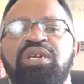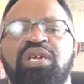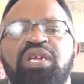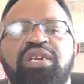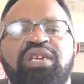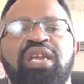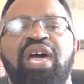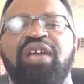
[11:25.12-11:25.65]

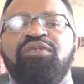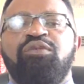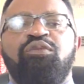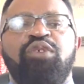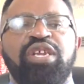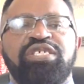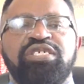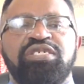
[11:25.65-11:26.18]
and not
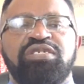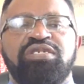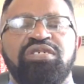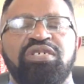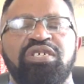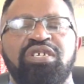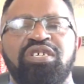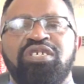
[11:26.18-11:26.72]
riches
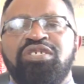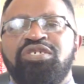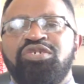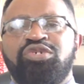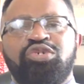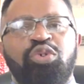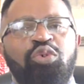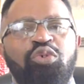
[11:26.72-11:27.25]

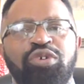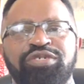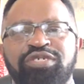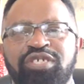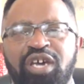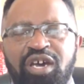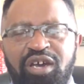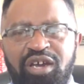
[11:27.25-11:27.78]
towards
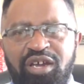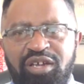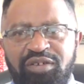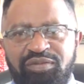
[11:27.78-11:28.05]
God.